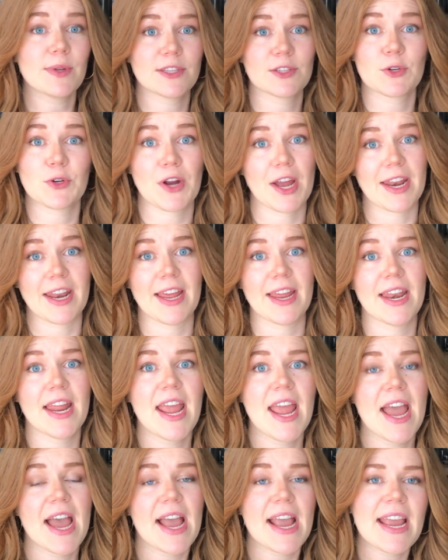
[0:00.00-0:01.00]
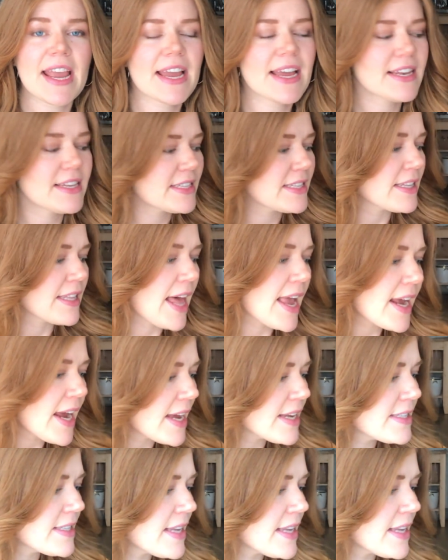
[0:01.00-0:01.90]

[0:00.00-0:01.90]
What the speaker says: its credit. And like I